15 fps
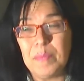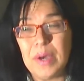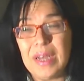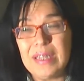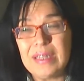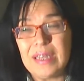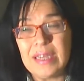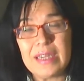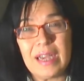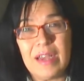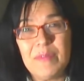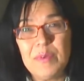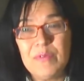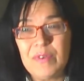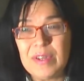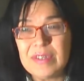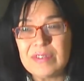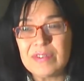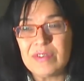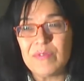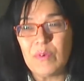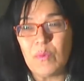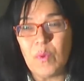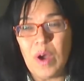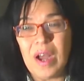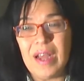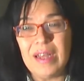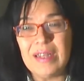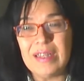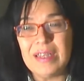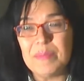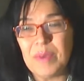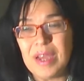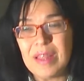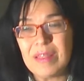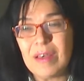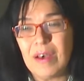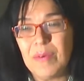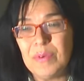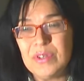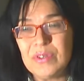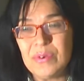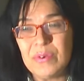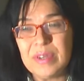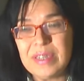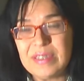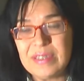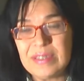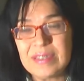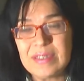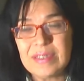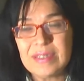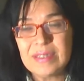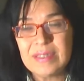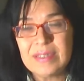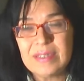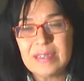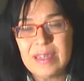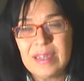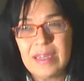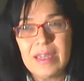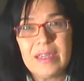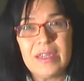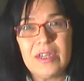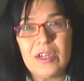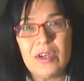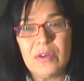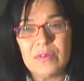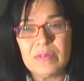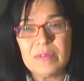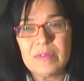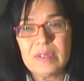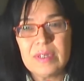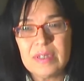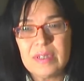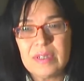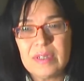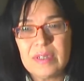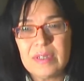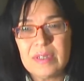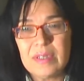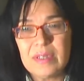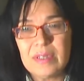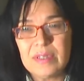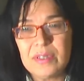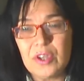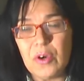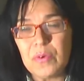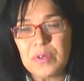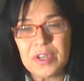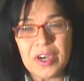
like I've been following this stuff a while and my thought was always, you know, don't